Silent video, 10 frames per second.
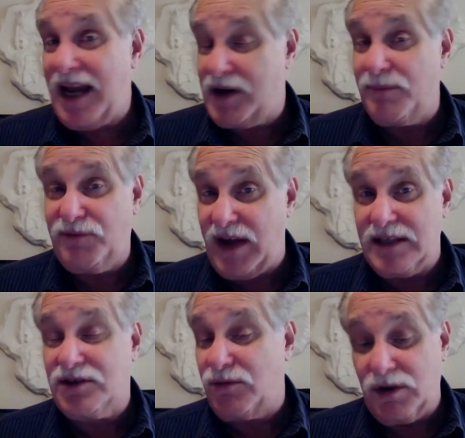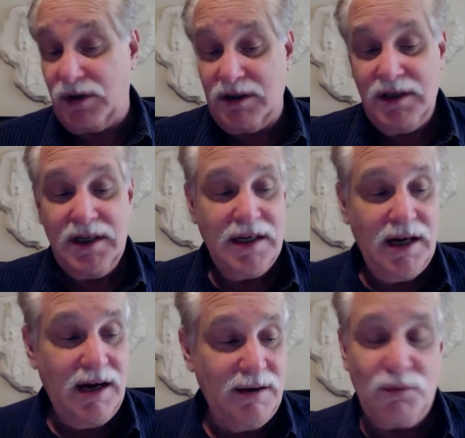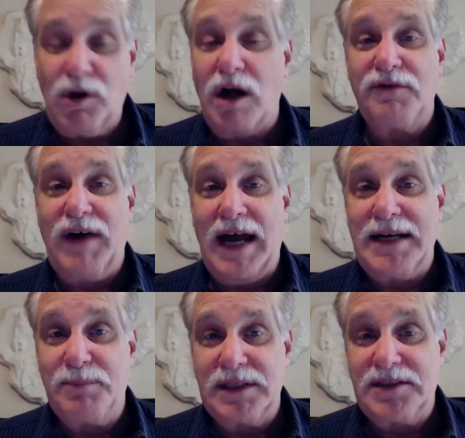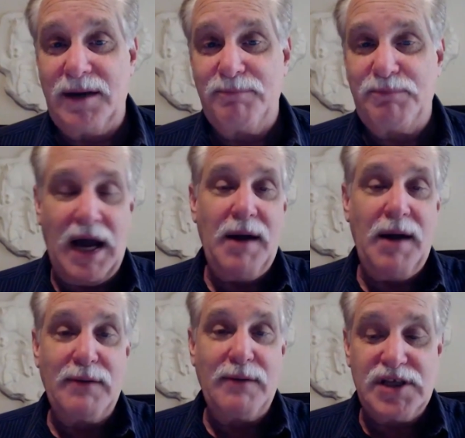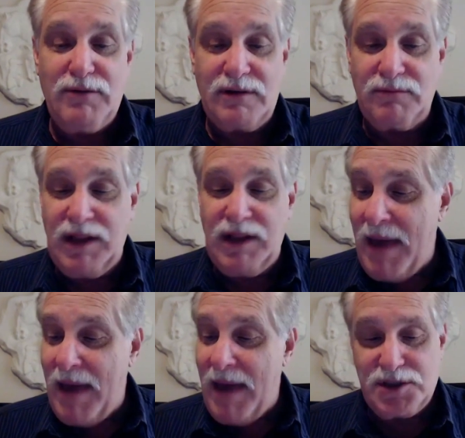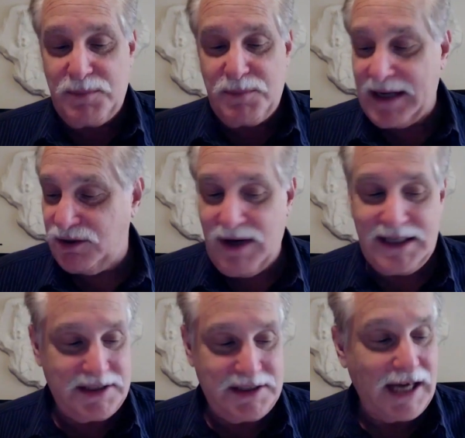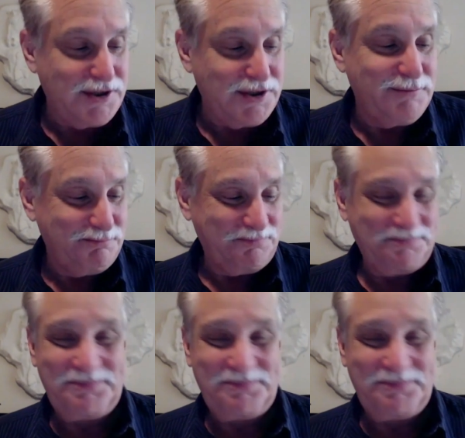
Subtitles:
half Cubs fans, so we're all divided. But I mad respect to the White Sox. So.